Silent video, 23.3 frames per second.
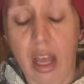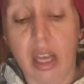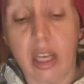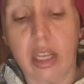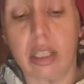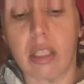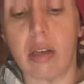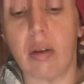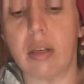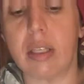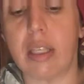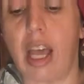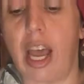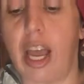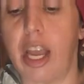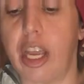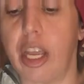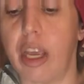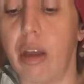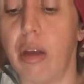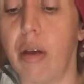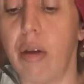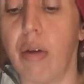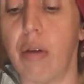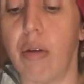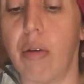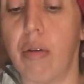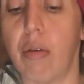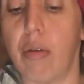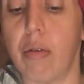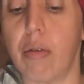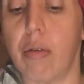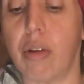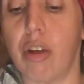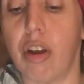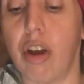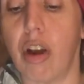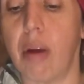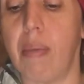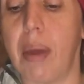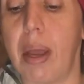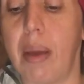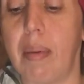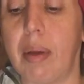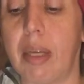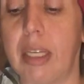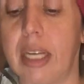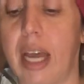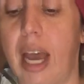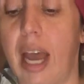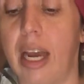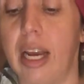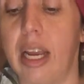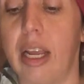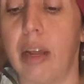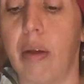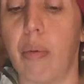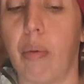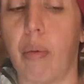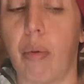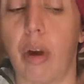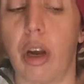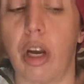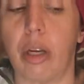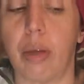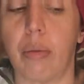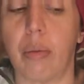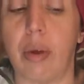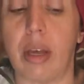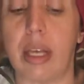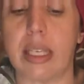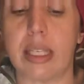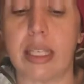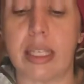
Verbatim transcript: So it's like you, your baby daddy worked with